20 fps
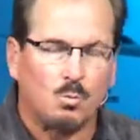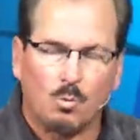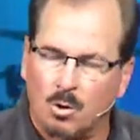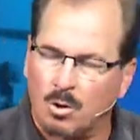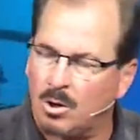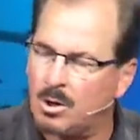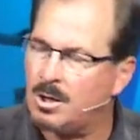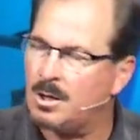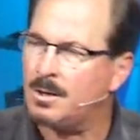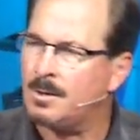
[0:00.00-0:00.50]

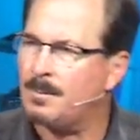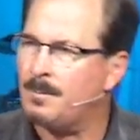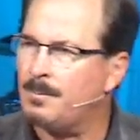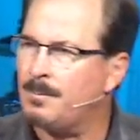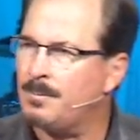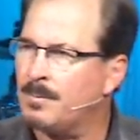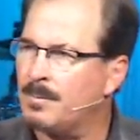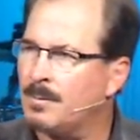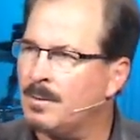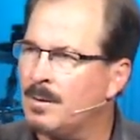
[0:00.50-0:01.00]
word
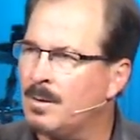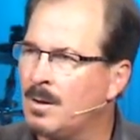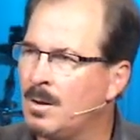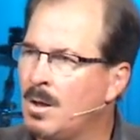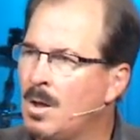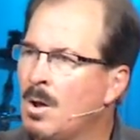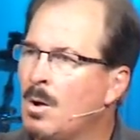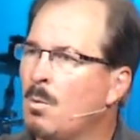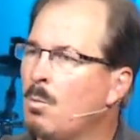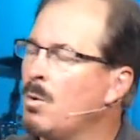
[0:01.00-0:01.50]

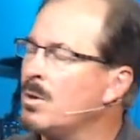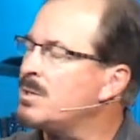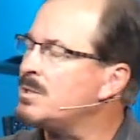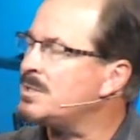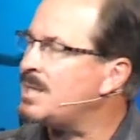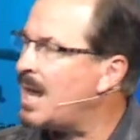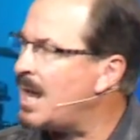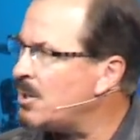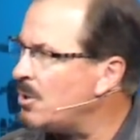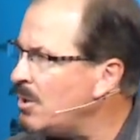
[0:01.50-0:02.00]
with
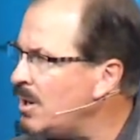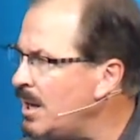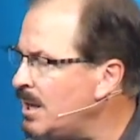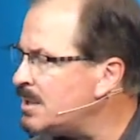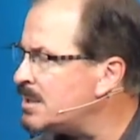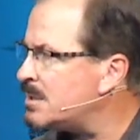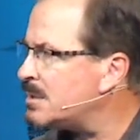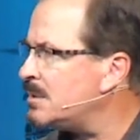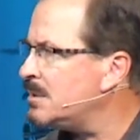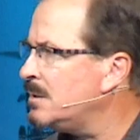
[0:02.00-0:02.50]

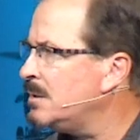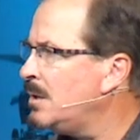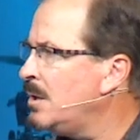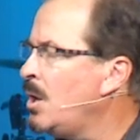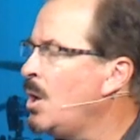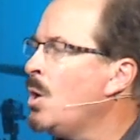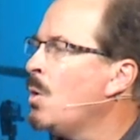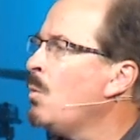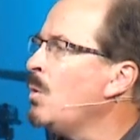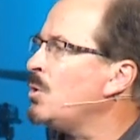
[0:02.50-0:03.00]
tenderness,
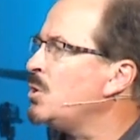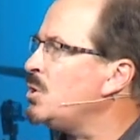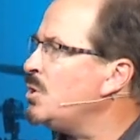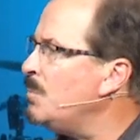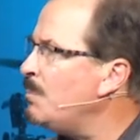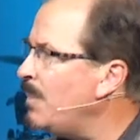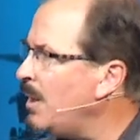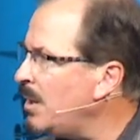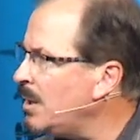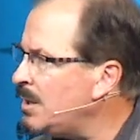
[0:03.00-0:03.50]
with
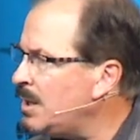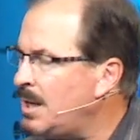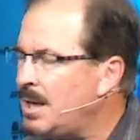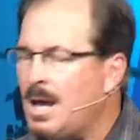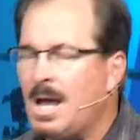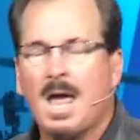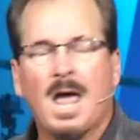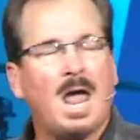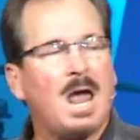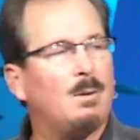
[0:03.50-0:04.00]
humility,
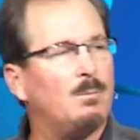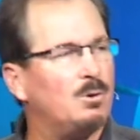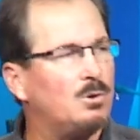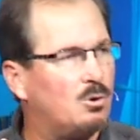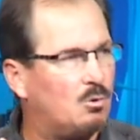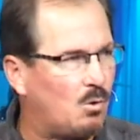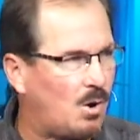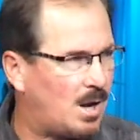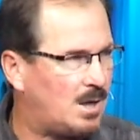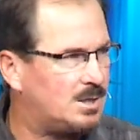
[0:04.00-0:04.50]
and with
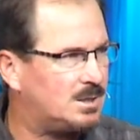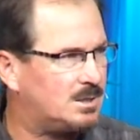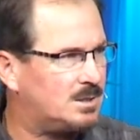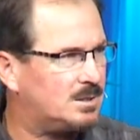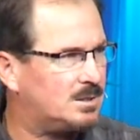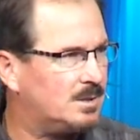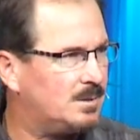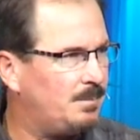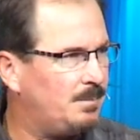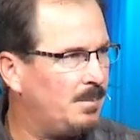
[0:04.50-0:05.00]

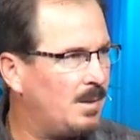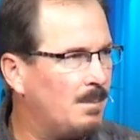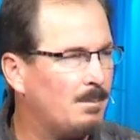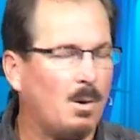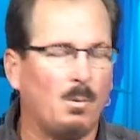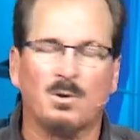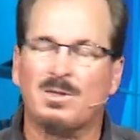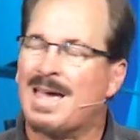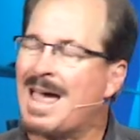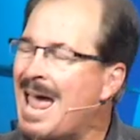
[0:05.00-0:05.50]
grace, but
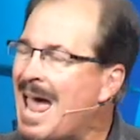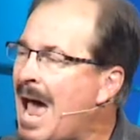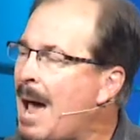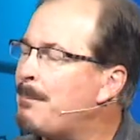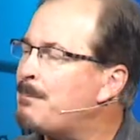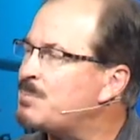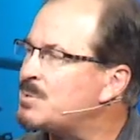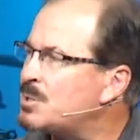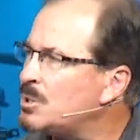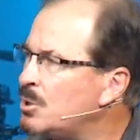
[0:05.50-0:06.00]
with
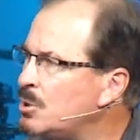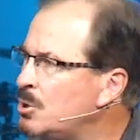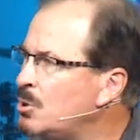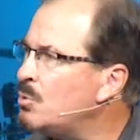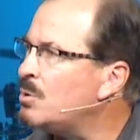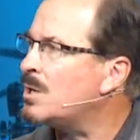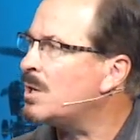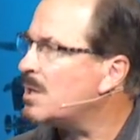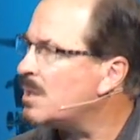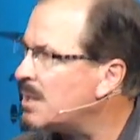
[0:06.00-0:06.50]

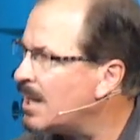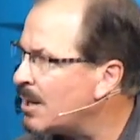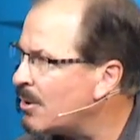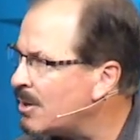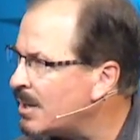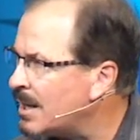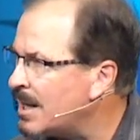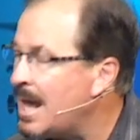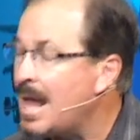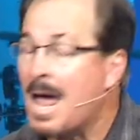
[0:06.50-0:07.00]
absolute
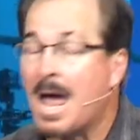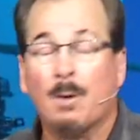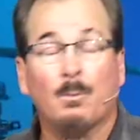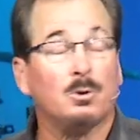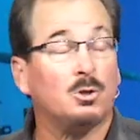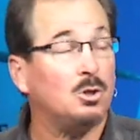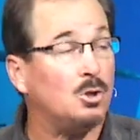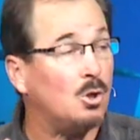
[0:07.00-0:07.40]
clarity and with